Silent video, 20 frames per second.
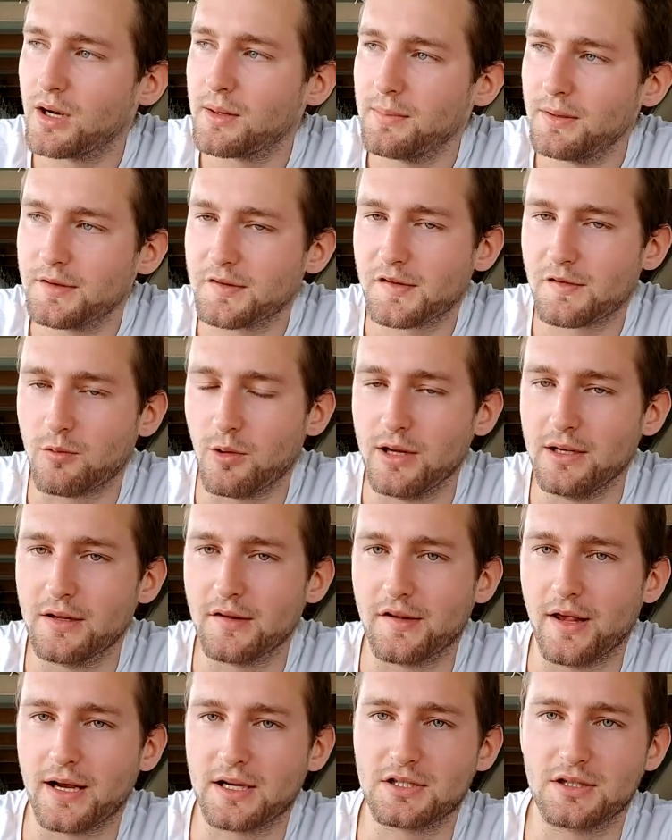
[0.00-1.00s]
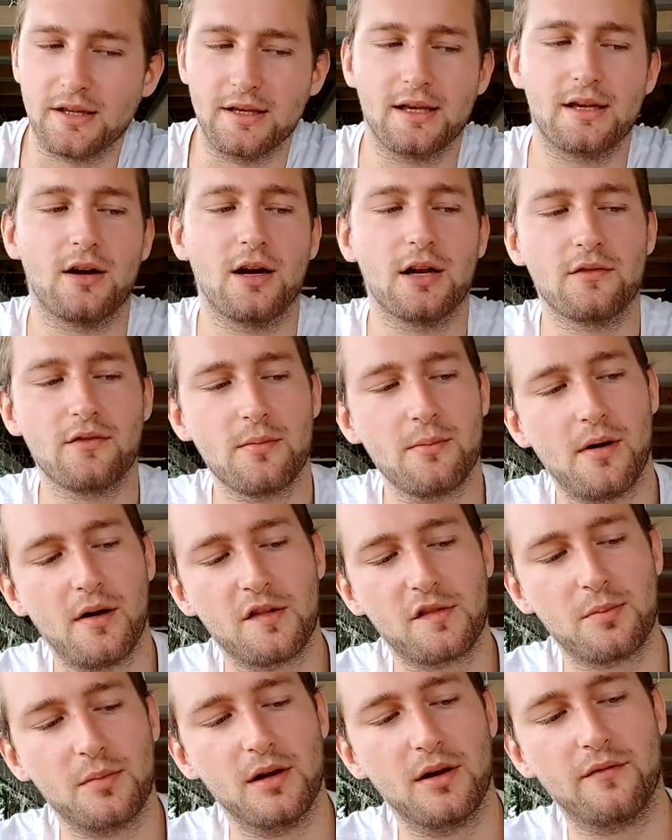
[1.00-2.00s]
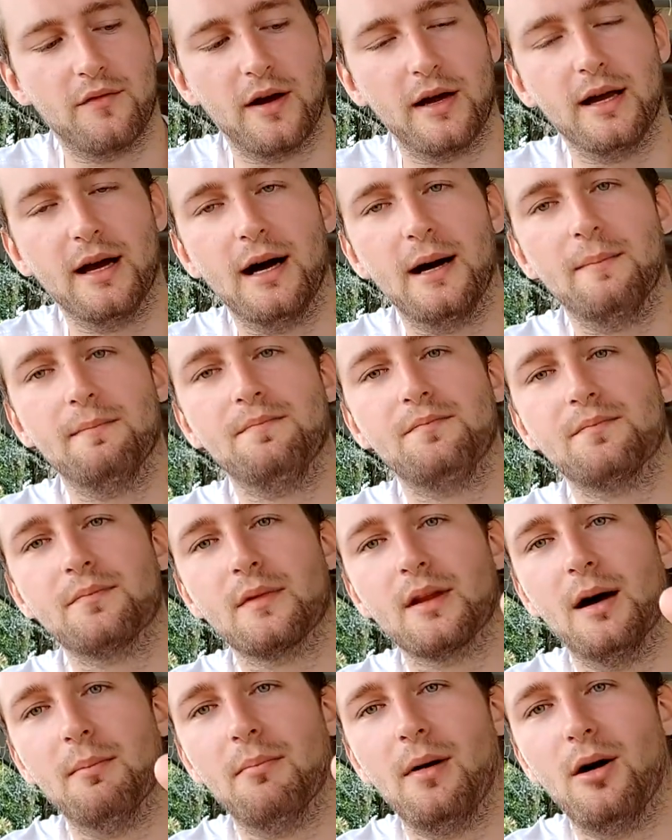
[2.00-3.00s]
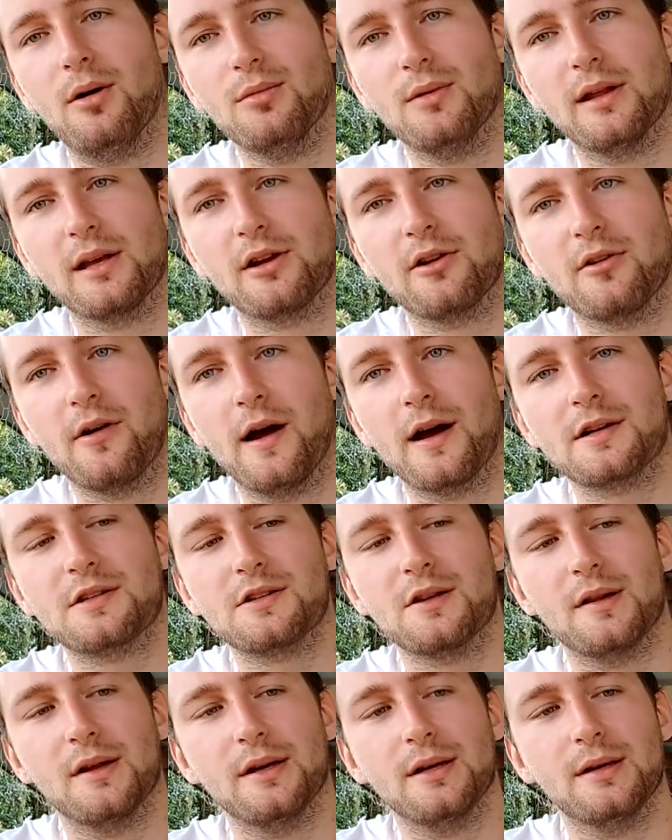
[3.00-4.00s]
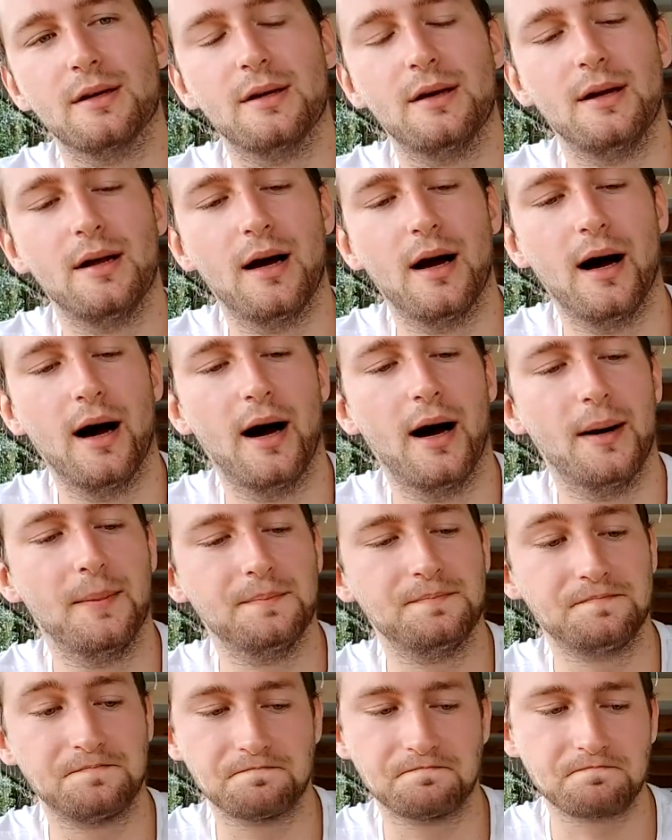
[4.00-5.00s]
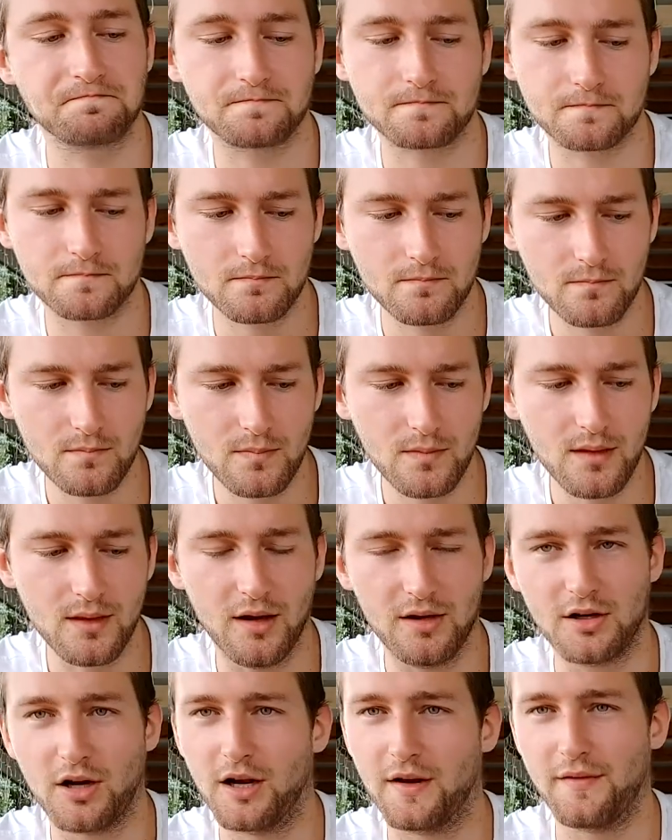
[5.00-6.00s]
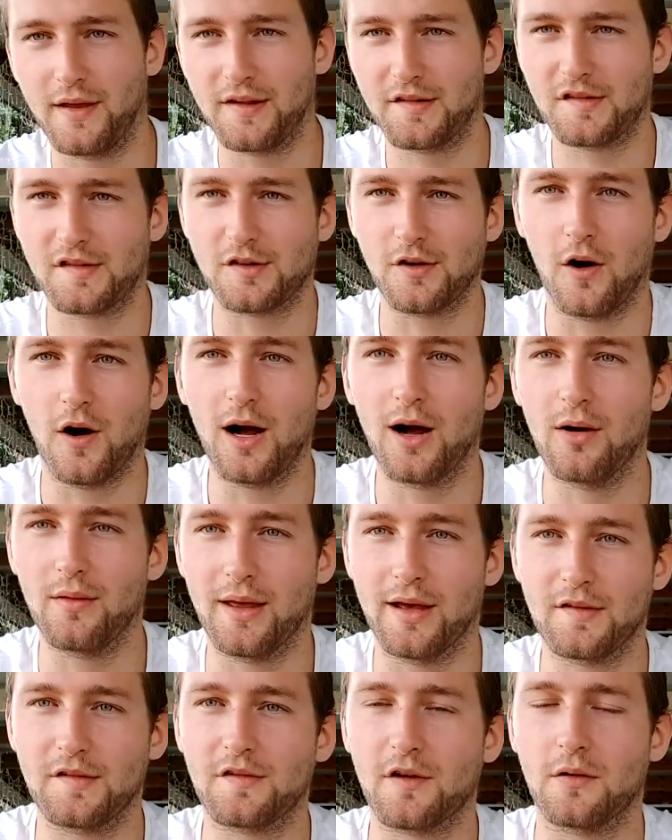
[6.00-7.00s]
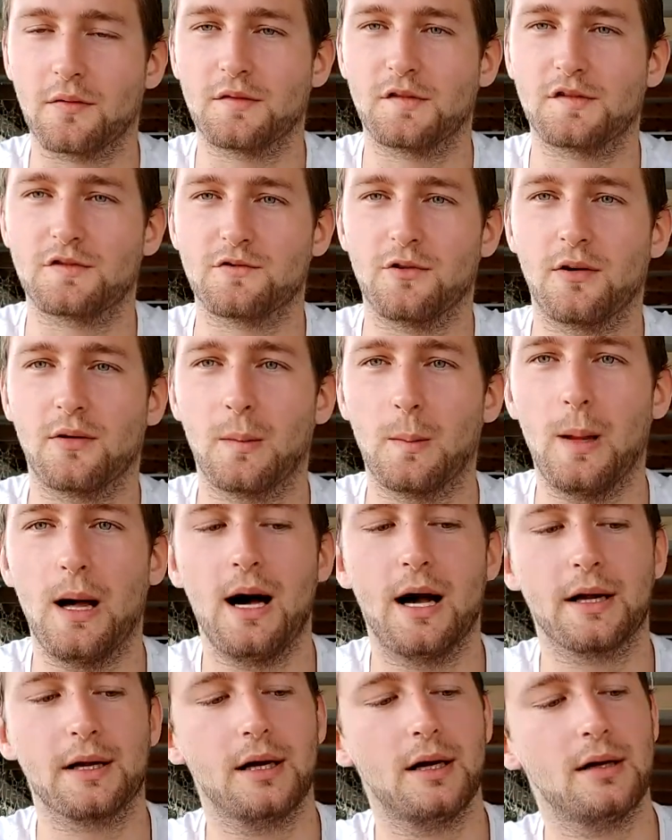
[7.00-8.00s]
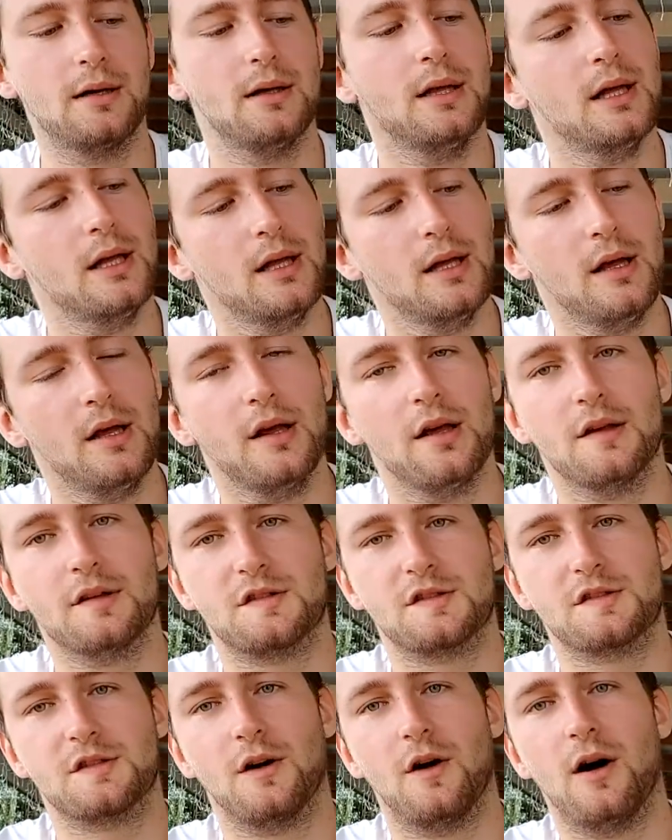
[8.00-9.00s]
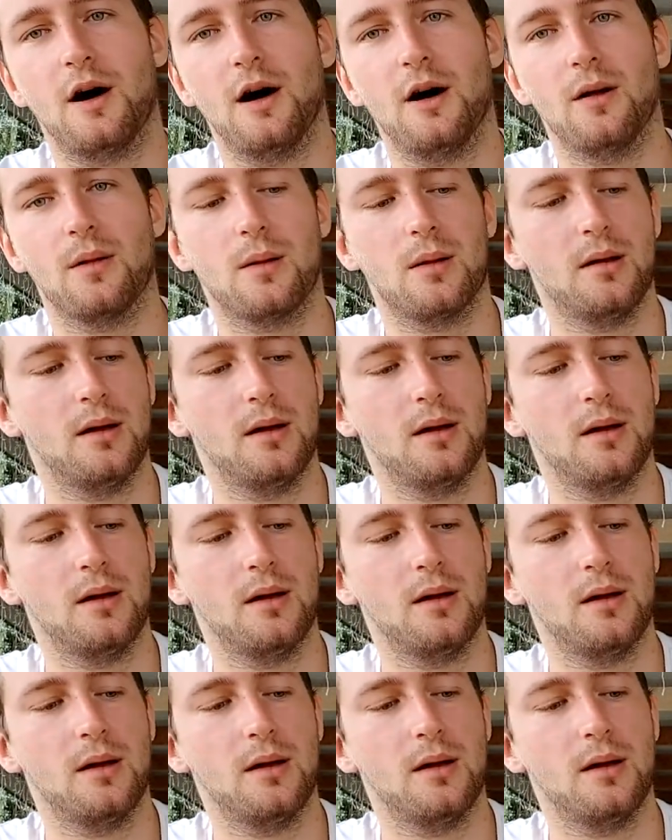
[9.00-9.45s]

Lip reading: a bit of sweetness, actually. It kind of reminds me of a malt liquor, actually. Kind of that style, that strong lager style.